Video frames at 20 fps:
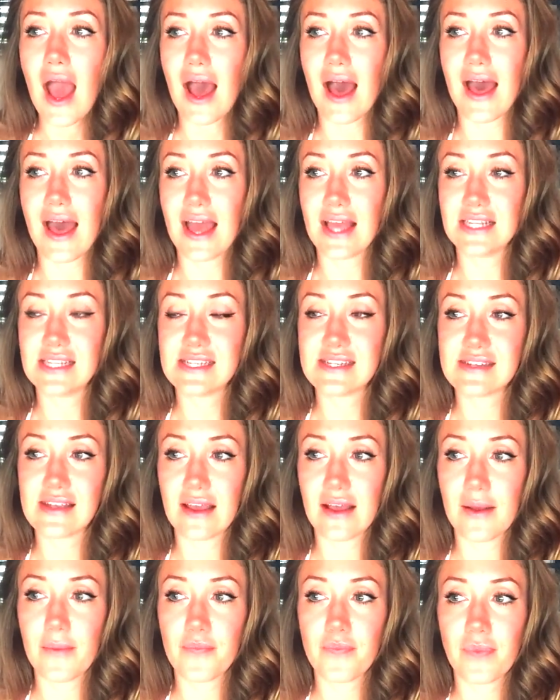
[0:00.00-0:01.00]
And
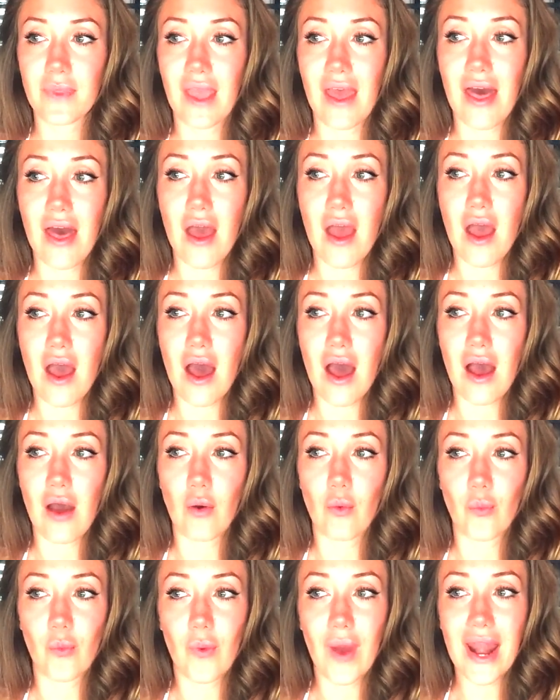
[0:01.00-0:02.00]

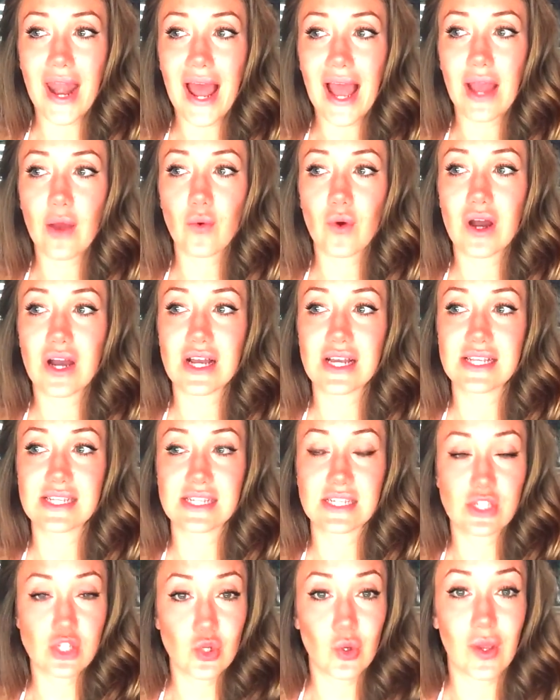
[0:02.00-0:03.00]
when I
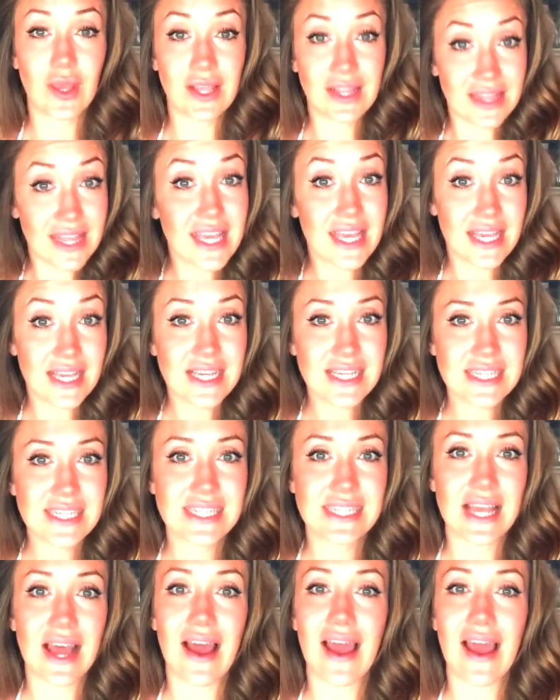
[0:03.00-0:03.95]
was doing this,